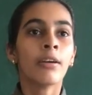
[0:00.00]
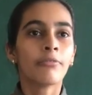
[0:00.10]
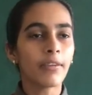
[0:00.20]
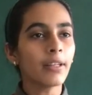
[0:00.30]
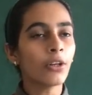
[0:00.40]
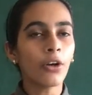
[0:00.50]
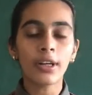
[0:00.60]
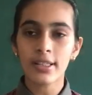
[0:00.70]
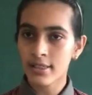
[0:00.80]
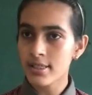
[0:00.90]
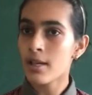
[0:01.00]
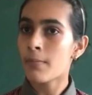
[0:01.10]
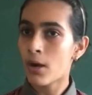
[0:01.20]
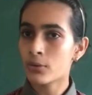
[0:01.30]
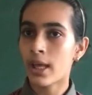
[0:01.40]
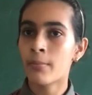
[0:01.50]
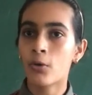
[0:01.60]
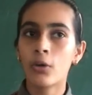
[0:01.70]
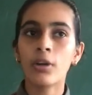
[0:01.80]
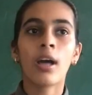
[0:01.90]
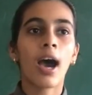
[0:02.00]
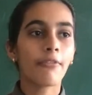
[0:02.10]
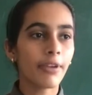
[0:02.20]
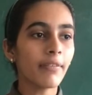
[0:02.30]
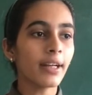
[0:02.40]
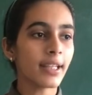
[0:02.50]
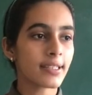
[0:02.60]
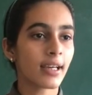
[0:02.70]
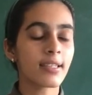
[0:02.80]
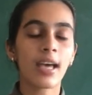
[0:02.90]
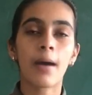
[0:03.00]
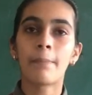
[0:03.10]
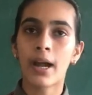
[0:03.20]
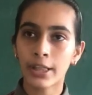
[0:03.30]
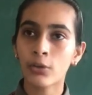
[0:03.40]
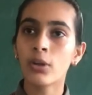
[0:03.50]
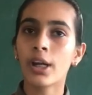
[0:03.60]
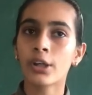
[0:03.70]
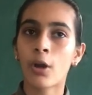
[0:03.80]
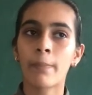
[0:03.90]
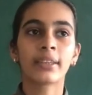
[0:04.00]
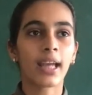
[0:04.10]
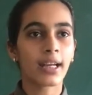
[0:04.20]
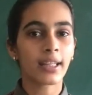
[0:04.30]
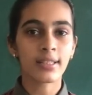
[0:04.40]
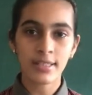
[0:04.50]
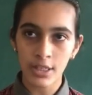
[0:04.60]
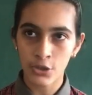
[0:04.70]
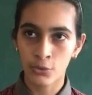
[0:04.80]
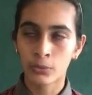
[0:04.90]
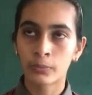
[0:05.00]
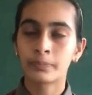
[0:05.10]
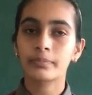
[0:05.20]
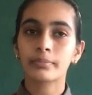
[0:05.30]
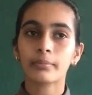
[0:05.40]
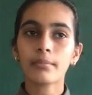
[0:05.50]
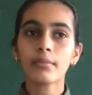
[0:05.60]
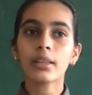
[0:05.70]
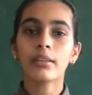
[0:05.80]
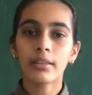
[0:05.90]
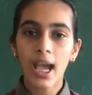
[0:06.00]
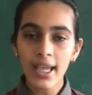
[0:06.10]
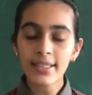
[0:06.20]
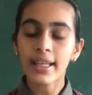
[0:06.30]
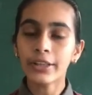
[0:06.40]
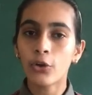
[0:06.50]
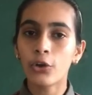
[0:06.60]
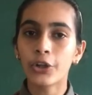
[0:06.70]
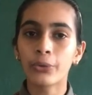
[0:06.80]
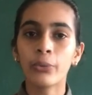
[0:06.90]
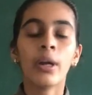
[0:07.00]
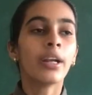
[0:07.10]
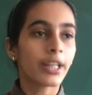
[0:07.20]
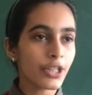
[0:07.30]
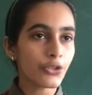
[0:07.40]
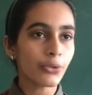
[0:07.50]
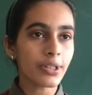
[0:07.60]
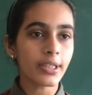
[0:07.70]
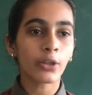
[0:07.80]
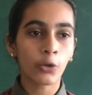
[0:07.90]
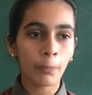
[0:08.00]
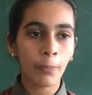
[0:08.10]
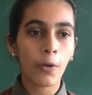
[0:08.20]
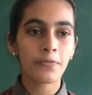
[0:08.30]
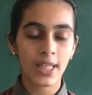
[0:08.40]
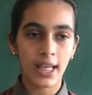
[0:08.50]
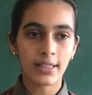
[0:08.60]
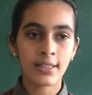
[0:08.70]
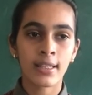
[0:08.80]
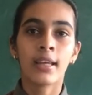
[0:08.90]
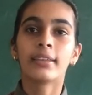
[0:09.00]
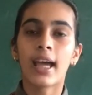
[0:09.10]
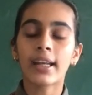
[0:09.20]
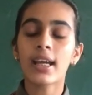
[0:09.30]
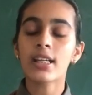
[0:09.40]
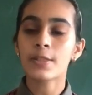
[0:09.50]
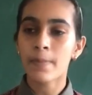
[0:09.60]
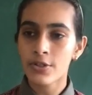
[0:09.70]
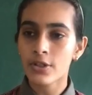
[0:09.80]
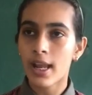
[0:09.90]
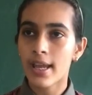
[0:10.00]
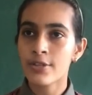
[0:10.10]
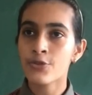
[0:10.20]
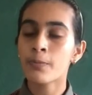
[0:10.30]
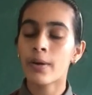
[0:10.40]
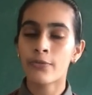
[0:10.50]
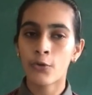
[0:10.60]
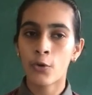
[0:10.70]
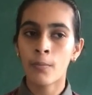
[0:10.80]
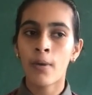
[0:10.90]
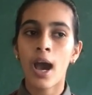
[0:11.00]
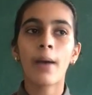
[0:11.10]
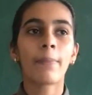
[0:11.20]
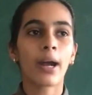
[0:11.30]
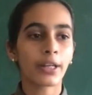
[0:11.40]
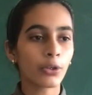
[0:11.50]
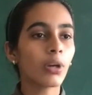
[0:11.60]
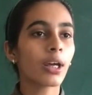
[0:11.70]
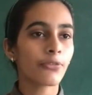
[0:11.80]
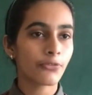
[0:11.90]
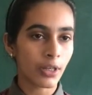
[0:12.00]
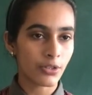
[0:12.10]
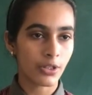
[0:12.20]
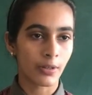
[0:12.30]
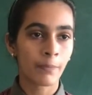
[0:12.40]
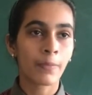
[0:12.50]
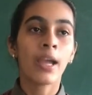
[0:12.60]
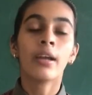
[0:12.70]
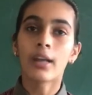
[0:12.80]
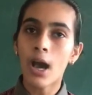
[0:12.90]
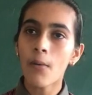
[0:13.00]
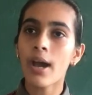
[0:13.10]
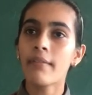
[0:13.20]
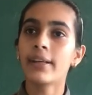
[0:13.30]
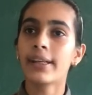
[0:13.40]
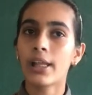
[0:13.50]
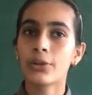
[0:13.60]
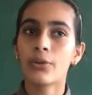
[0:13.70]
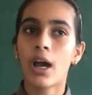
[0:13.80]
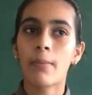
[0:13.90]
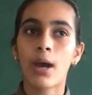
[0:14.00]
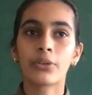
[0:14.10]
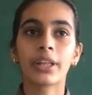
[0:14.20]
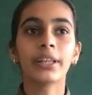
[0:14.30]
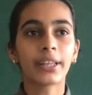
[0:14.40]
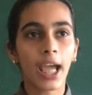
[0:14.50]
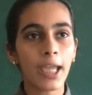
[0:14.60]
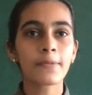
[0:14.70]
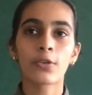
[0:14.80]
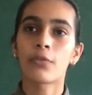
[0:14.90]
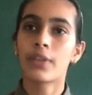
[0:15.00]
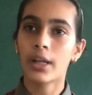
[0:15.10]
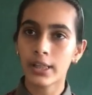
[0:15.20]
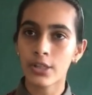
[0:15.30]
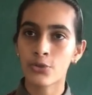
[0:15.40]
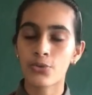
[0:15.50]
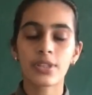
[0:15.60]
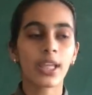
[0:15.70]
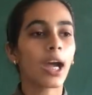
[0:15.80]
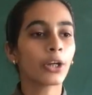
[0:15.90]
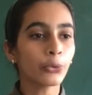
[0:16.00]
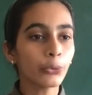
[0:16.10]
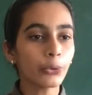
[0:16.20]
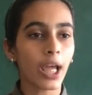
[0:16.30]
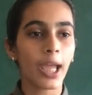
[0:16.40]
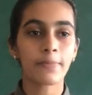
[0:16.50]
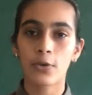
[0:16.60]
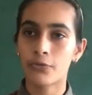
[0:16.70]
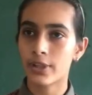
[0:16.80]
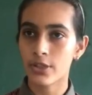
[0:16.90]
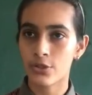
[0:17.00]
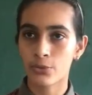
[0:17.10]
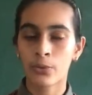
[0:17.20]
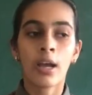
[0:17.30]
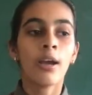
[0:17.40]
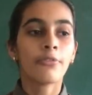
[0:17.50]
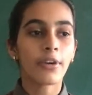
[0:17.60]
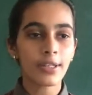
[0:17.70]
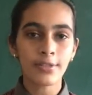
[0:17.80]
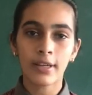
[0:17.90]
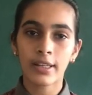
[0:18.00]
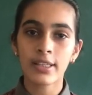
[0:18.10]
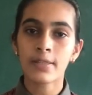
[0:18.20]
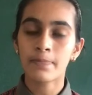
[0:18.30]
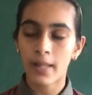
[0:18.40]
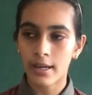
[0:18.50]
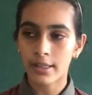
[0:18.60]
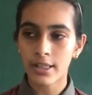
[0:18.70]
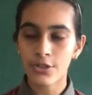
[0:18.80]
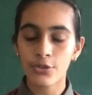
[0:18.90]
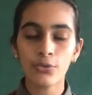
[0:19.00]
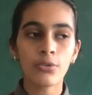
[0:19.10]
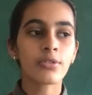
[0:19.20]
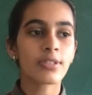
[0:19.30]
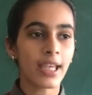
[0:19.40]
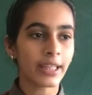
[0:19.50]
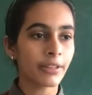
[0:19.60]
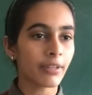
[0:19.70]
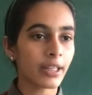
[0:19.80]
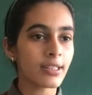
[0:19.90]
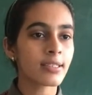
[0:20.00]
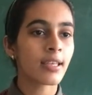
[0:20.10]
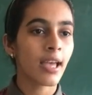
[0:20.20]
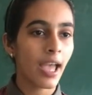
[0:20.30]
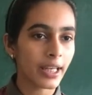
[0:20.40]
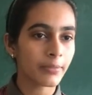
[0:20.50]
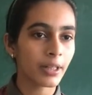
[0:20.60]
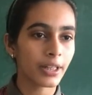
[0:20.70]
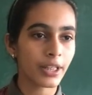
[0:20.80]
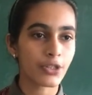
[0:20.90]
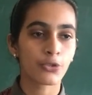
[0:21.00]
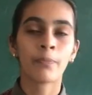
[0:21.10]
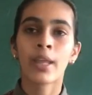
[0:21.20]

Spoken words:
We will not discuss about them all. We will discuss a particular topic, that is tissue. As I told you, tissue is a group of cells that are specialized to perform a particular function. Now I will tell you about the types of the tissues. There are two types of tissue. First one is plant tissue, second one is animal tissue.